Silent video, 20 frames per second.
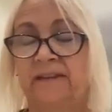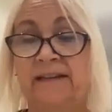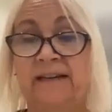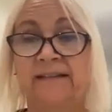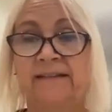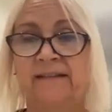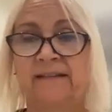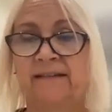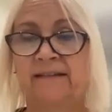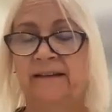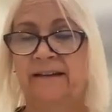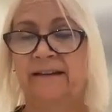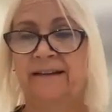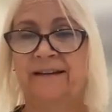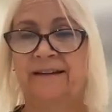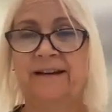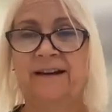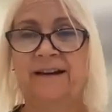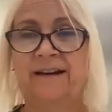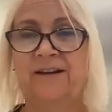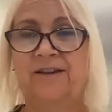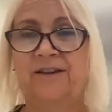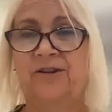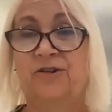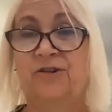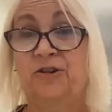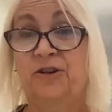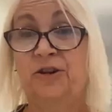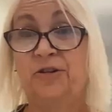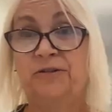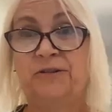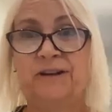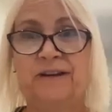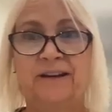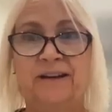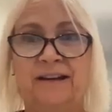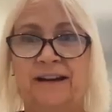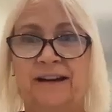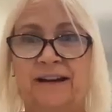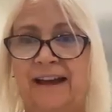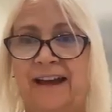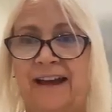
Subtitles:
testing their urine.